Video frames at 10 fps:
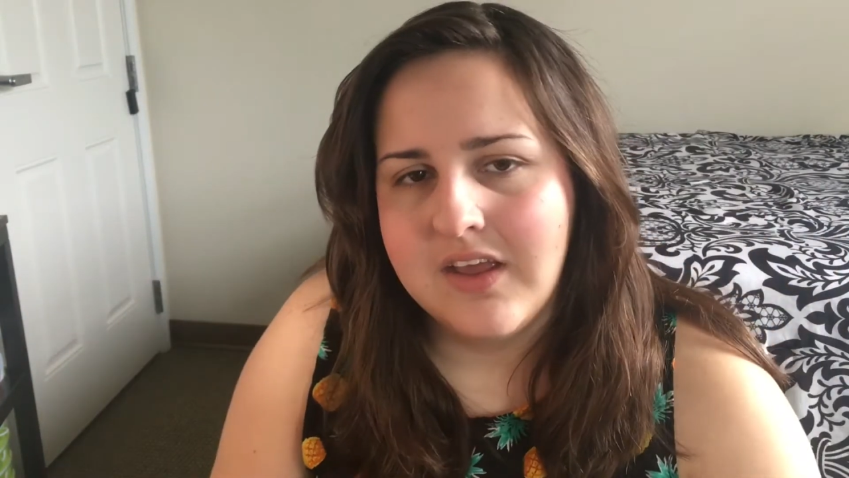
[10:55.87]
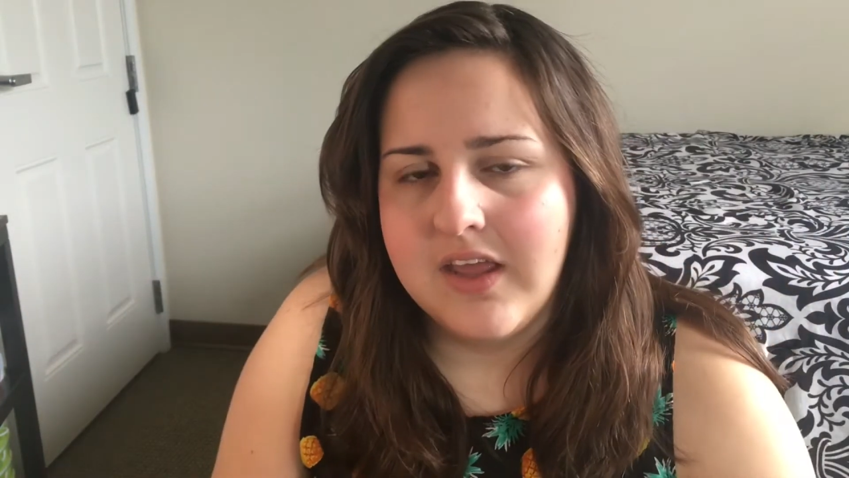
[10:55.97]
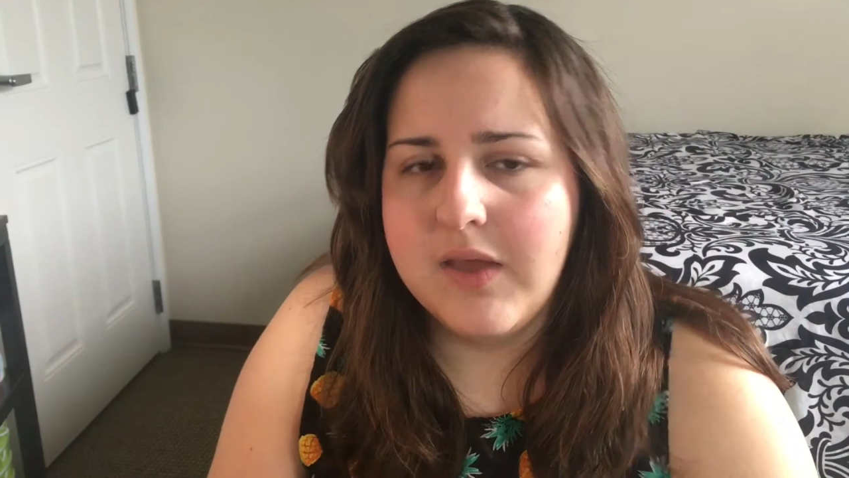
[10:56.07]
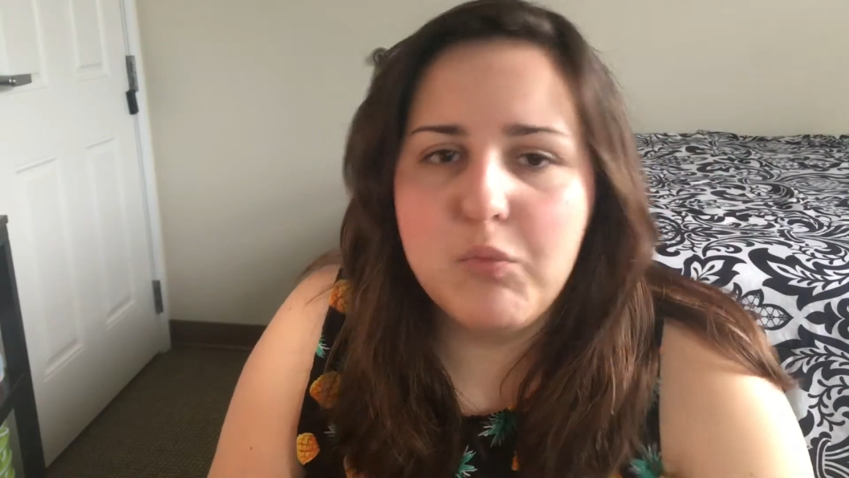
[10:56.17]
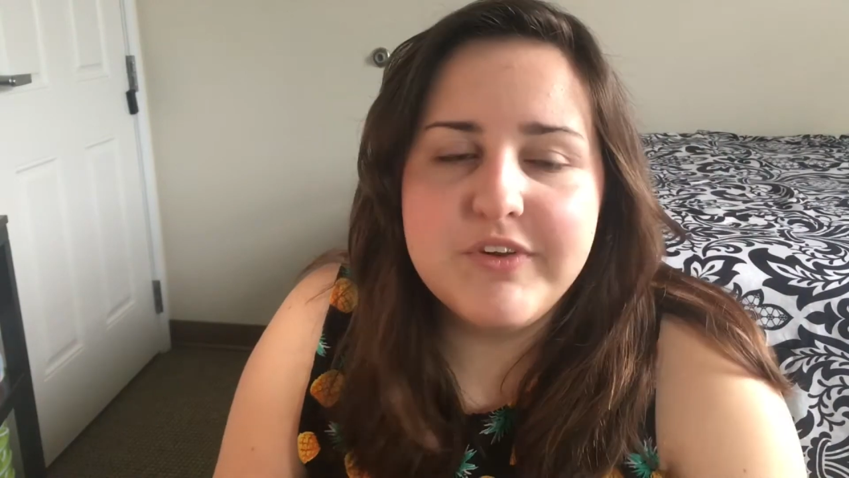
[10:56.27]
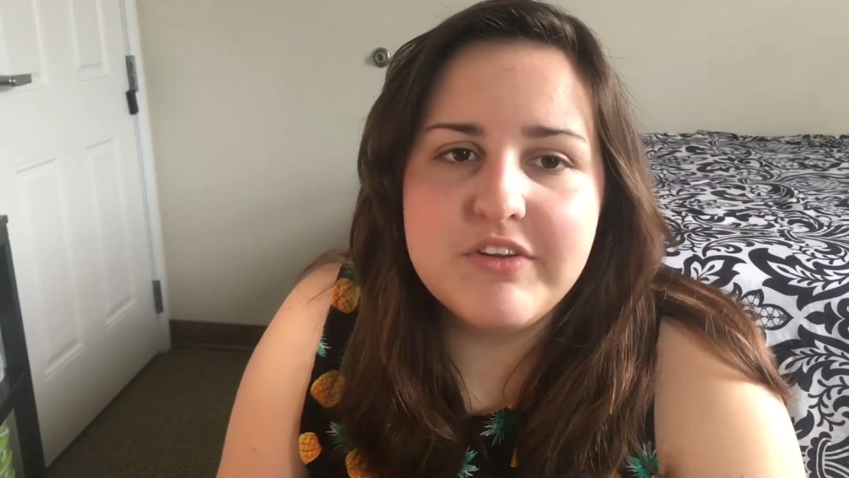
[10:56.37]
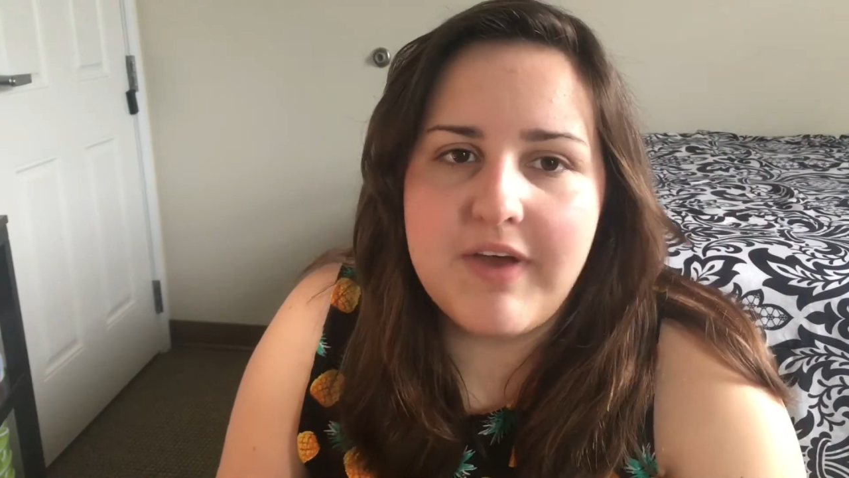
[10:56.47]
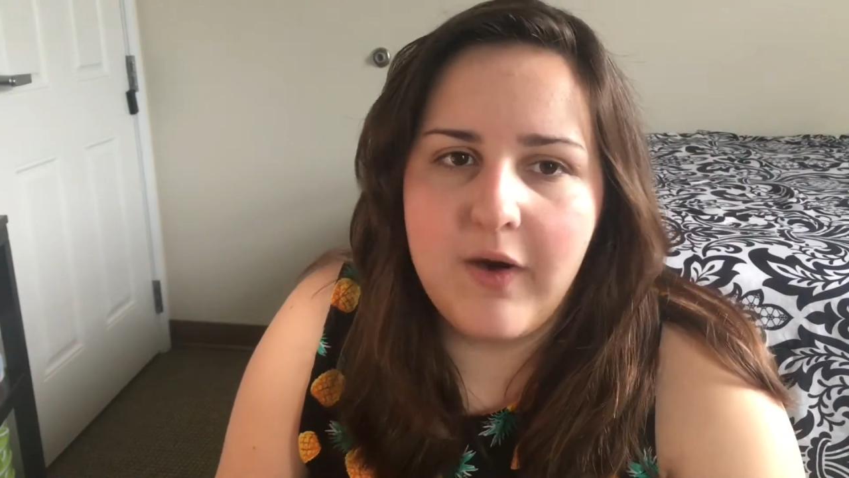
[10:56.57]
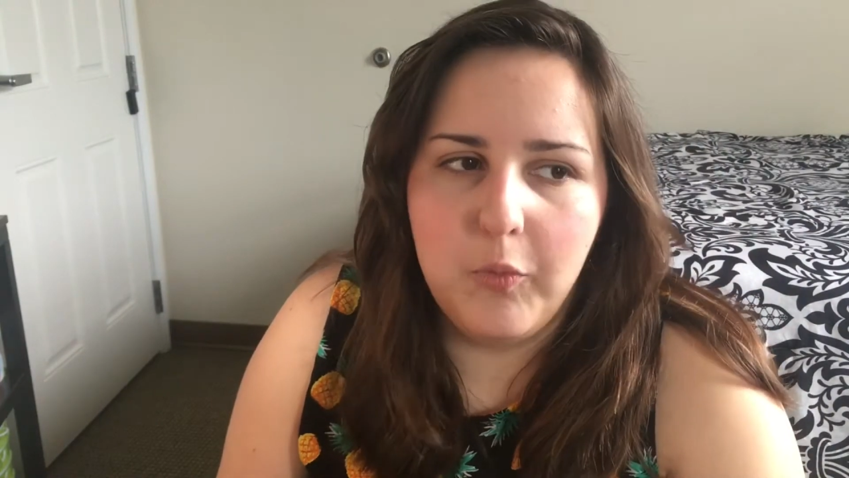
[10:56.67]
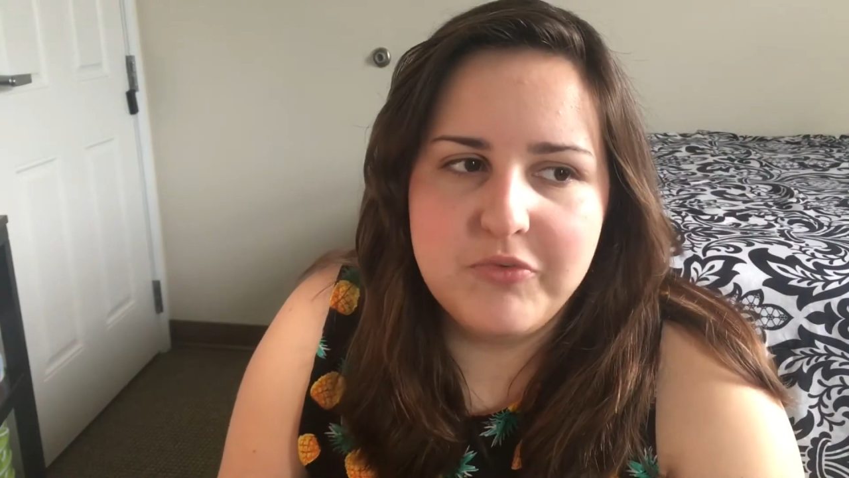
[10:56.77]
it wouldn't have
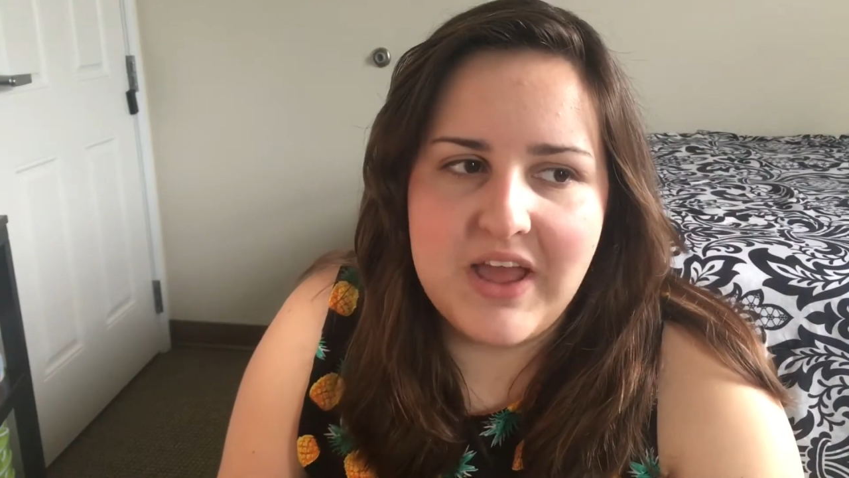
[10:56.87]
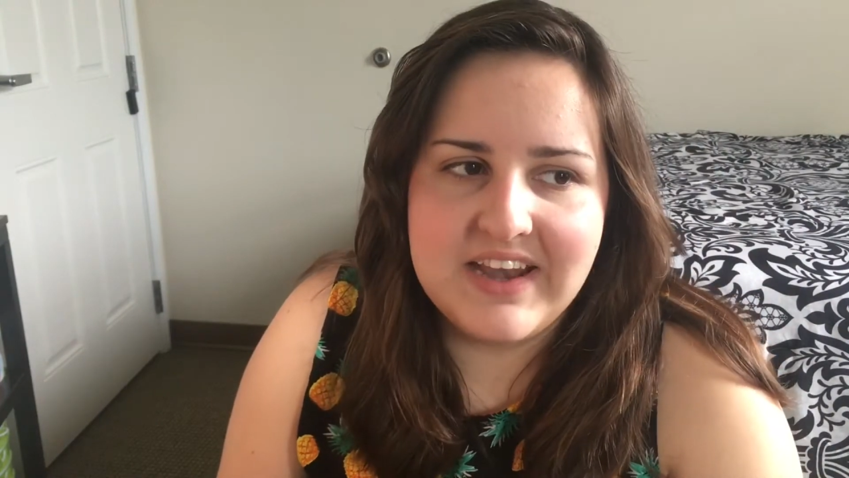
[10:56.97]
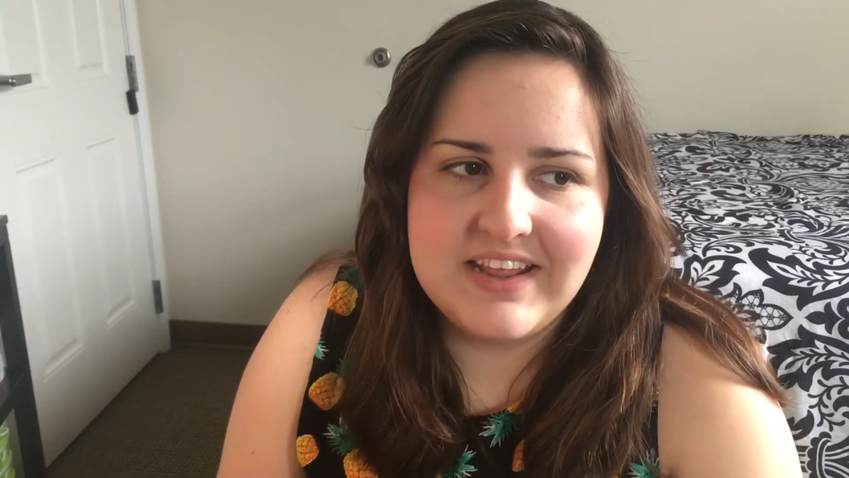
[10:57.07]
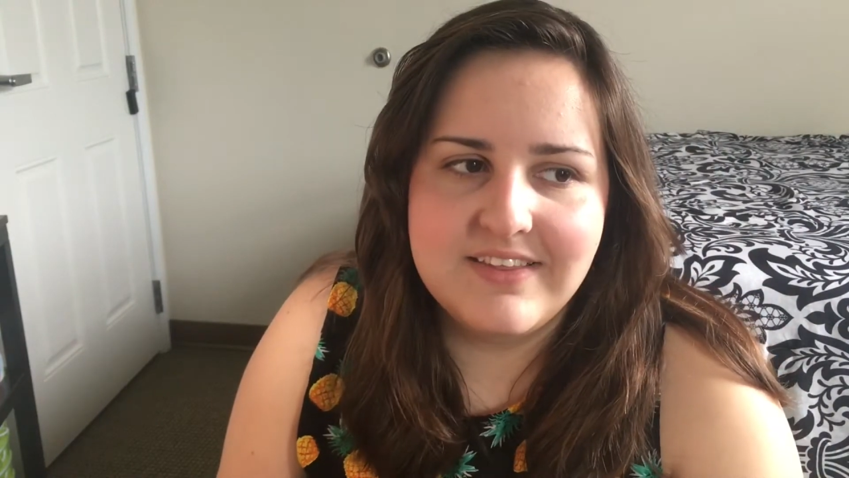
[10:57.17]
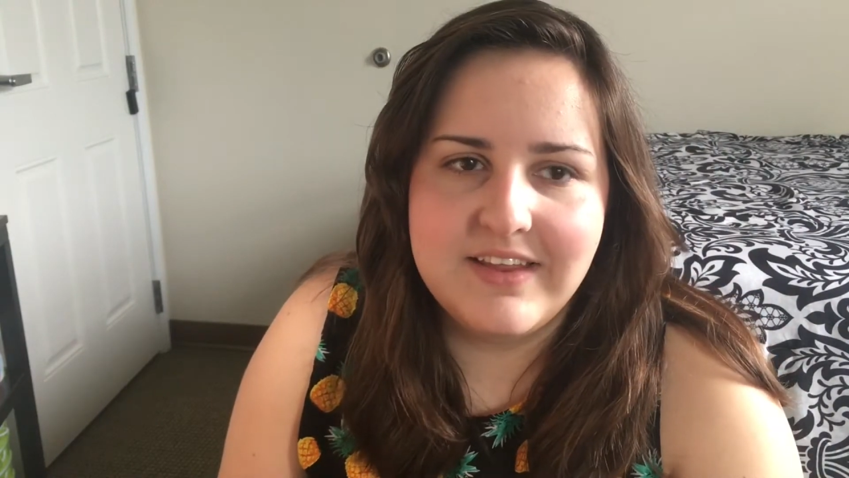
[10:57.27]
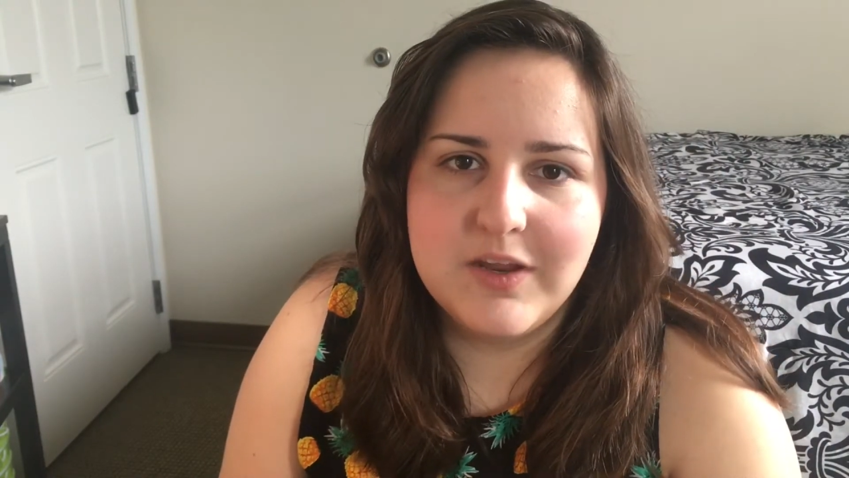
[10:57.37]
helped anything.